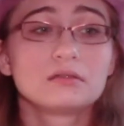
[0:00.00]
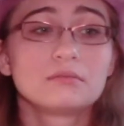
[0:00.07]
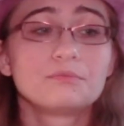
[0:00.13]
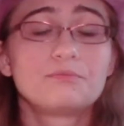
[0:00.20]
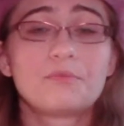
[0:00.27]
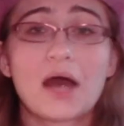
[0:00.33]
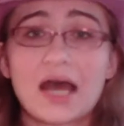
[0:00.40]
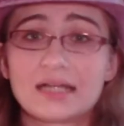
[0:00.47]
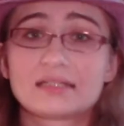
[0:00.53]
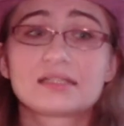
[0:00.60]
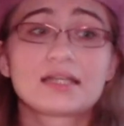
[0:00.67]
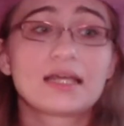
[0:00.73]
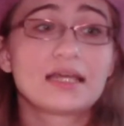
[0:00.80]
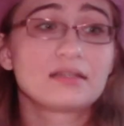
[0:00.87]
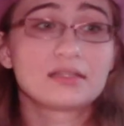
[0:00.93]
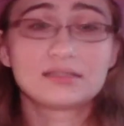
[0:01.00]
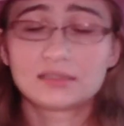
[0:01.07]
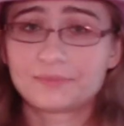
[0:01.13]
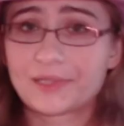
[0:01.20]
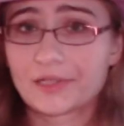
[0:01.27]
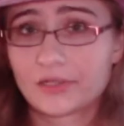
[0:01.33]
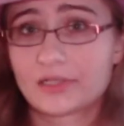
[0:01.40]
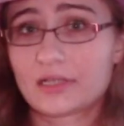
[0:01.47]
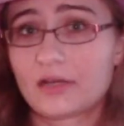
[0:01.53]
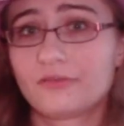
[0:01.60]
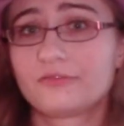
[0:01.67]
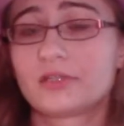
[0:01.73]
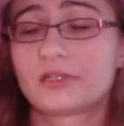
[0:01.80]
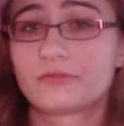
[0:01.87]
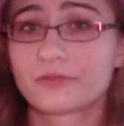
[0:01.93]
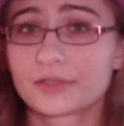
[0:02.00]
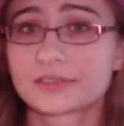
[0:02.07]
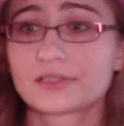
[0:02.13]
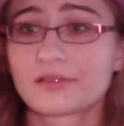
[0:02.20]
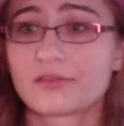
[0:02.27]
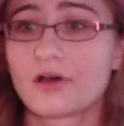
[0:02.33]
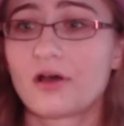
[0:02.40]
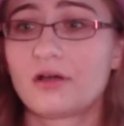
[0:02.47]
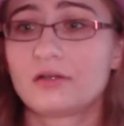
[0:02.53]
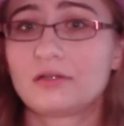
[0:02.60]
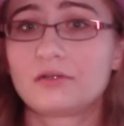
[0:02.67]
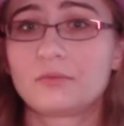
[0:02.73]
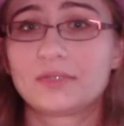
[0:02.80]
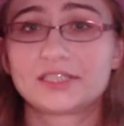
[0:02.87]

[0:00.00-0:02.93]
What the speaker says: But in the spirit of the DiverseAthon,